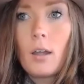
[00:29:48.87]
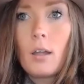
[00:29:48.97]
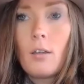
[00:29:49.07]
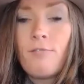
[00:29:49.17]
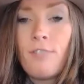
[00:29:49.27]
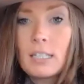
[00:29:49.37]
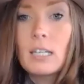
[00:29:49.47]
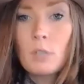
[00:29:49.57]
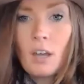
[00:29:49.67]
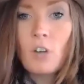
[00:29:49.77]

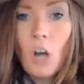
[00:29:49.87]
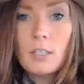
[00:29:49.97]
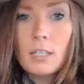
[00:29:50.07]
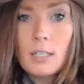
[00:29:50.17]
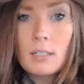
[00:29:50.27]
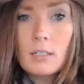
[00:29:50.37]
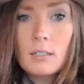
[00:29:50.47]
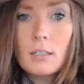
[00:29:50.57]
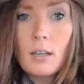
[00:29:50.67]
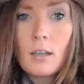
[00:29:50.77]
victims of
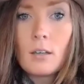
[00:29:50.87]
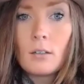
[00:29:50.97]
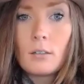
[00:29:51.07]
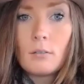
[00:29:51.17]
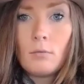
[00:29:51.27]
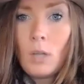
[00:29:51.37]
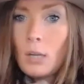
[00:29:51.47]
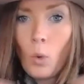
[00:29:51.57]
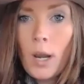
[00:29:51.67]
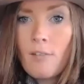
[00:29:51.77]
narcissists.
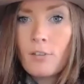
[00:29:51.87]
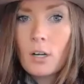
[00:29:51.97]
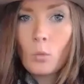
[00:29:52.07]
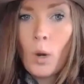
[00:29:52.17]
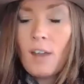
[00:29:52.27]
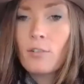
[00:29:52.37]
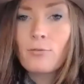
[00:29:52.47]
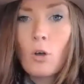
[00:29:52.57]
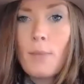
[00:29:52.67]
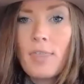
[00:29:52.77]
in whatever
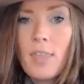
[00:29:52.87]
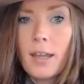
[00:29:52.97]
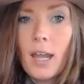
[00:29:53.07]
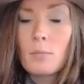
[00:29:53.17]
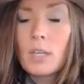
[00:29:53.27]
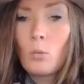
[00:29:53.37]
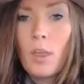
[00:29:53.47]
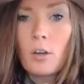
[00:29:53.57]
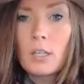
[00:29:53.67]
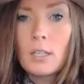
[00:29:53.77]
format that comes in,
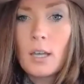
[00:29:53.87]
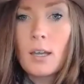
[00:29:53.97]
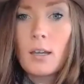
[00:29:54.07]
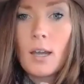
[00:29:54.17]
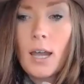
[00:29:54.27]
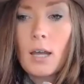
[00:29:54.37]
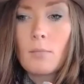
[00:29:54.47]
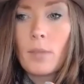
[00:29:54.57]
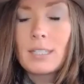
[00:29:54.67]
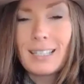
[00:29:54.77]
whether it's
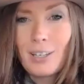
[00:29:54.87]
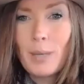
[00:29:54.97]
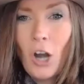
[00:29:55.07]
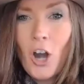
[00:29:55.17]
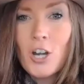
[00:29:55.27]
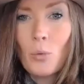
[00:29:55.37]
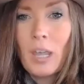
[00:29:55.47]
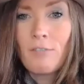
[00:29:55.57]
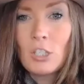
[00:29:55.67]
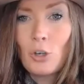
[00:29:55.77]
a little bit harder
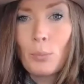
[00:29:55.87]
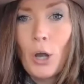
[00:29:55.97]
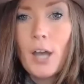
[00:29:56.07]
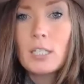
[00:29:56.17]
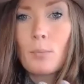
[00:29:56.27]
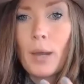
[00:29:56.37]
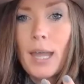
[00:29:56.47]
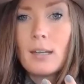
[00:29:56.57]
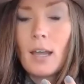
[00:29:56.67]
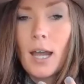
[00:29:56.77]
if it's your boss,
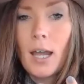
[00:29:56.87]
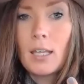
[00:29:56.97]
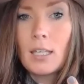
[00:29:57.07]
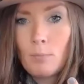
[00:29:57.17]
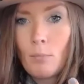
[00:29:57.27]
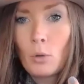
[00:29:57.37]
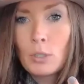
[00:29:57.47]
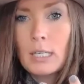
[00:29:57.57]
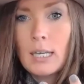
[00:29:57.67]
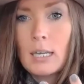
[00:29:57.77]
but it's
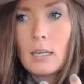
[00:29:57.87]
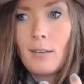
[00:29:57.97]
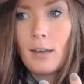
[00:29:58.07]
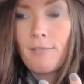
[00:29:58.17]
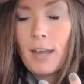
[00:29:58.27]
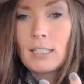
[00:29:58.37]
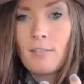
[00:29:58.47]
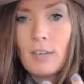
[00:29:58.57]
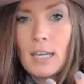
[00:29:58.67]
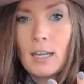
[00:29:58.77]
mostly
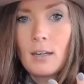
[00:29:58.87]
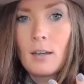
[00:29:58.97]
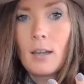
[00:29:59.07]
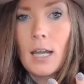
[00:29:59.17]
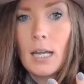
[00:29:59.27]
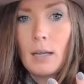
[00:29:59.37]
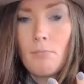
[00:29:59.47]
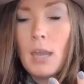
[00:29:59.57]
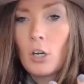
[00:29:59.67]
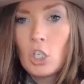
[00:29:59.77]
effective in
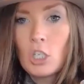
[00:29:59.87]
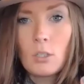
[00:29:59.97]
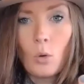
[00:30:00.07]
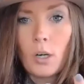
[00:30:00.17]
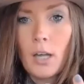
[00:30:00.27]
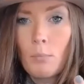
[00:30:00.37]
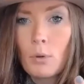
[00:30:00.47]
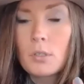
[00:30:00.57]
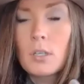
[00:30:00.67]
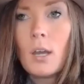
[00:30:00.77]
marriages or
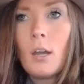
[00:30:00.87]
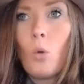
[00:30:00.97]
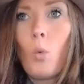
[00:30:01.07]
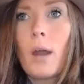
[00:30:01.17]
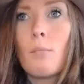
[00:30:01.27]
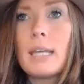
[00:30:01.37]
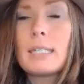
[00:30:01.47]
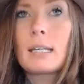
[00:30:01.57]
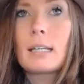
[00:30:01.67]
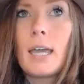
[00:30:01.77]
couples, where
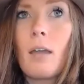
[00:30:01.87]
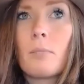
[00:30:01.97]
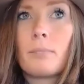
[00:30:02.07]
basically